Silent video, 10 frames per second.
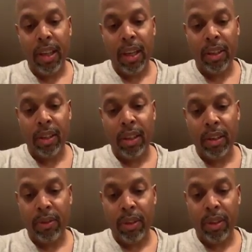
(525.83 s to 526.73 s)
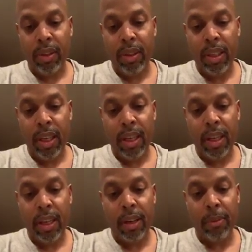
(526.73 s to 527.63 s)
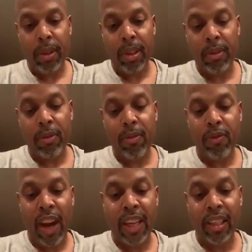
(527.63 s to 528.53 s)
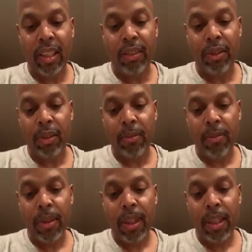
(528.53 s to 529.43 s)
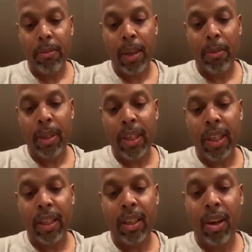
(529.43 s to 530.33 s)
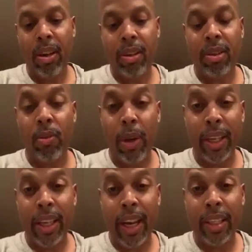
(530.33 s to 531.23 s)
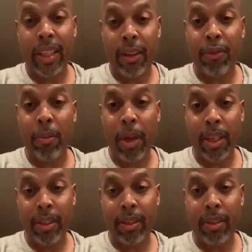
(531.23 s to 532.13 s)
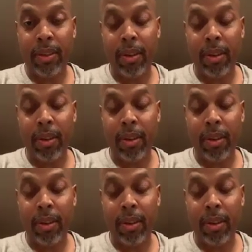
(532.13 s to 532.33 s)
uh, your liver um, because fatty liver may be the hidden cause of weight gain and inflammation.